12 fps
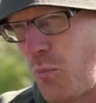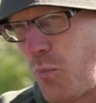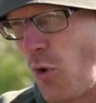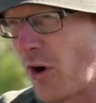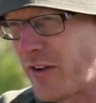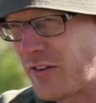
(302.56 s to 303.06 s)

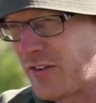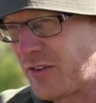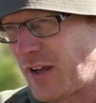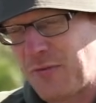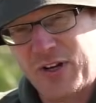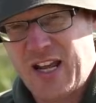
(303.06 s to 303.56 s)
What it
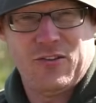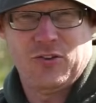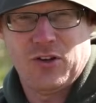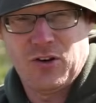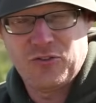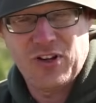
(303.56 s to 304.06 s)
definitely
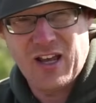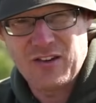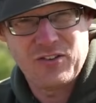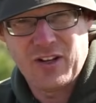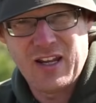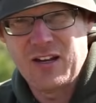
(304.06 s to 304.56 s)
hasn't done is it
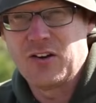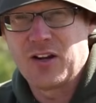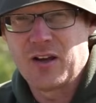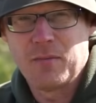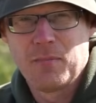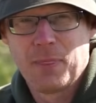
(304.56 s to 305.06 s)
hasn't
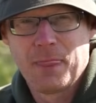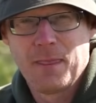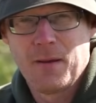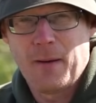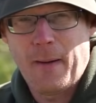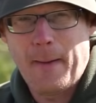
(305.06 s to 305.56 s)
hindered it.
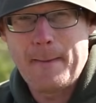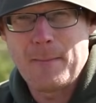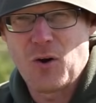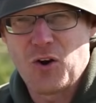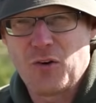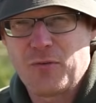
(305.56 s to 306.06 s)

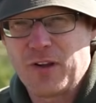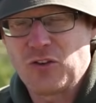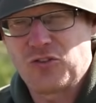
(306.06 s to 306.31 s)
And I think